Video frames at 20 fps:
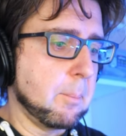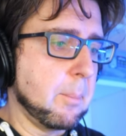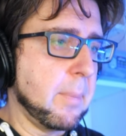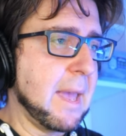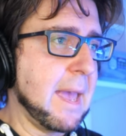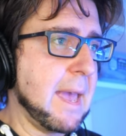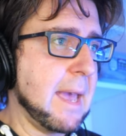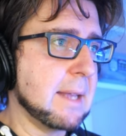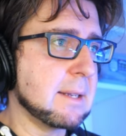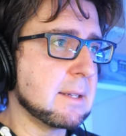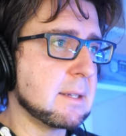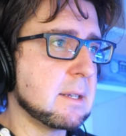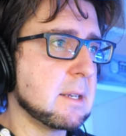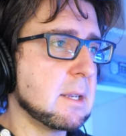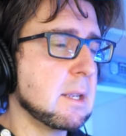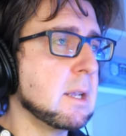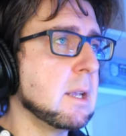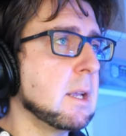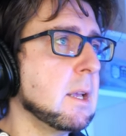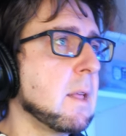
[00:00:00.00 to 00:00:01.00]
pat.
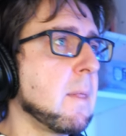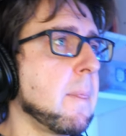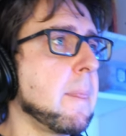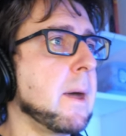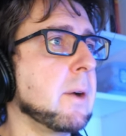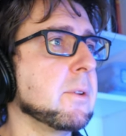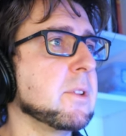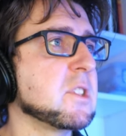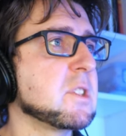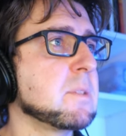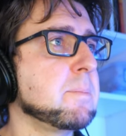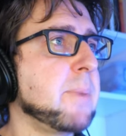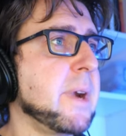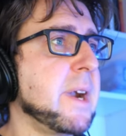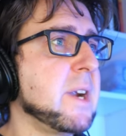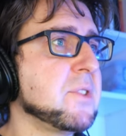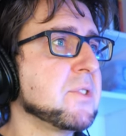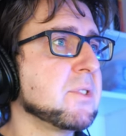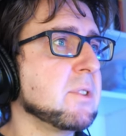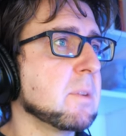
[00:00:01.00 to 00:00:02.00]
Now the
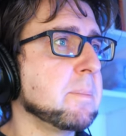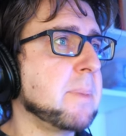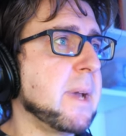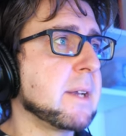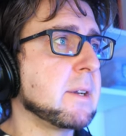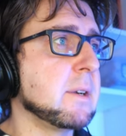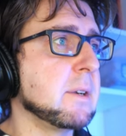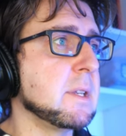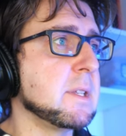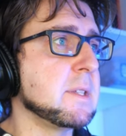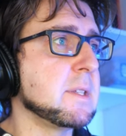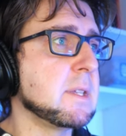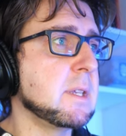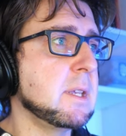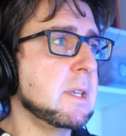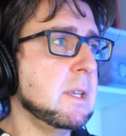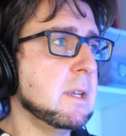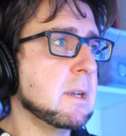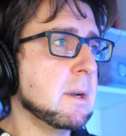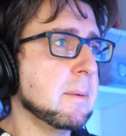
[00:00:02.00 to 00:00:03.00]
sparse dot pattern is
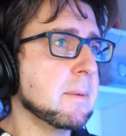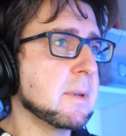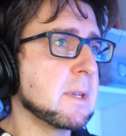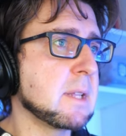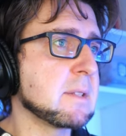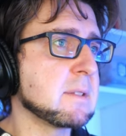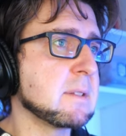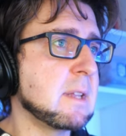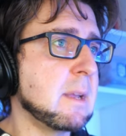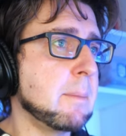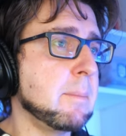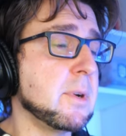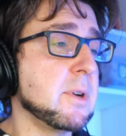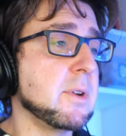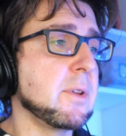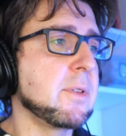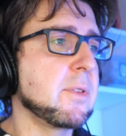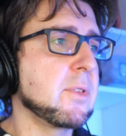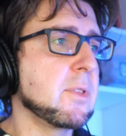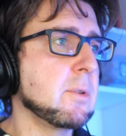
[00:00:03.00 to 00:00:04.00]
here, that's
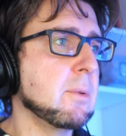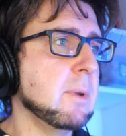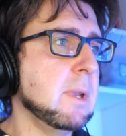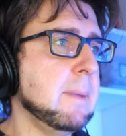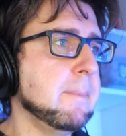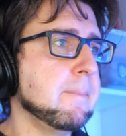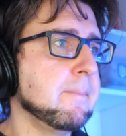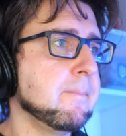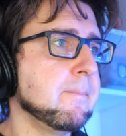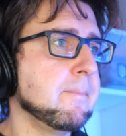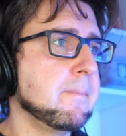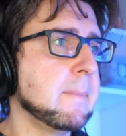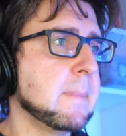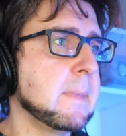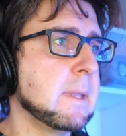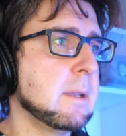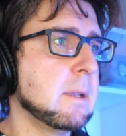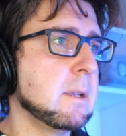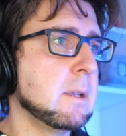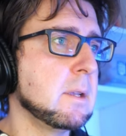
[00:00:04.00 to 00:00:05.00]
number 3.
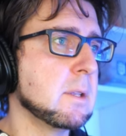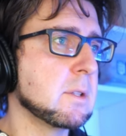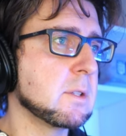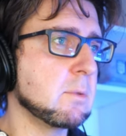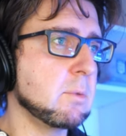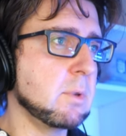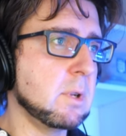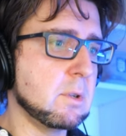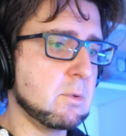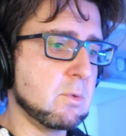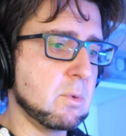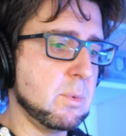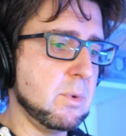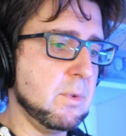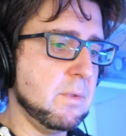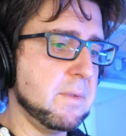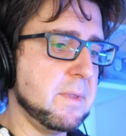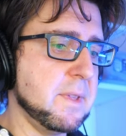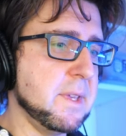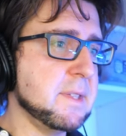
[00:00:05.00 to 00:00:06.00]
So we're gonna
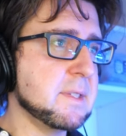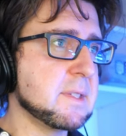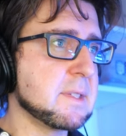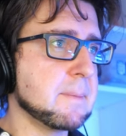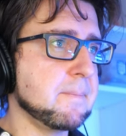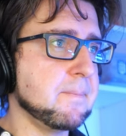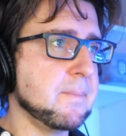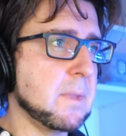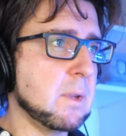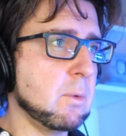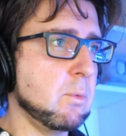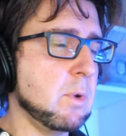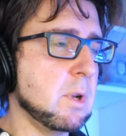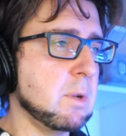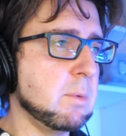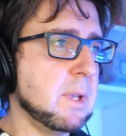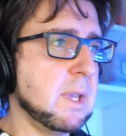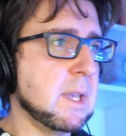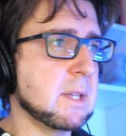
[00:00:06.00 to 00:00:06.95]
remove this when we